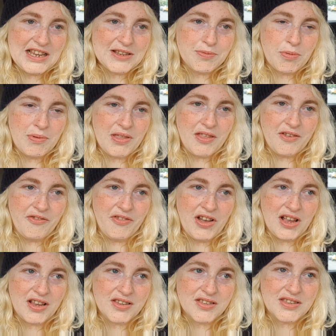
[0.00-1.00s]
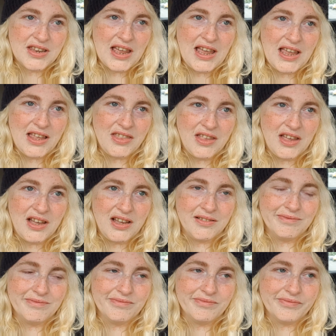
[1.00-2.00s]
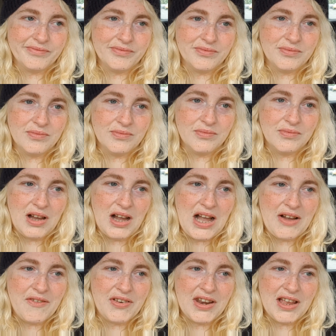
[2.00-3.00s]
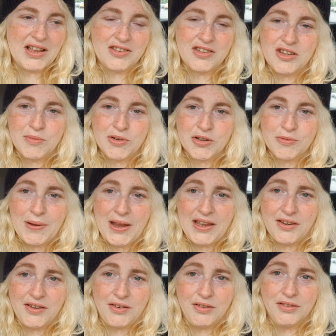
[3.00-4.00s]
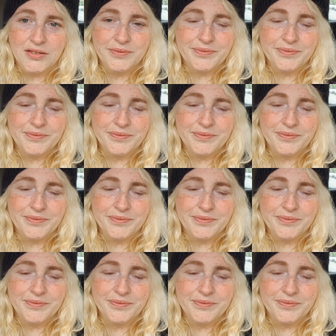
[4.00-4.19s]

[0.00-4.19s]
probably the first day that I haven't had too much pain at all.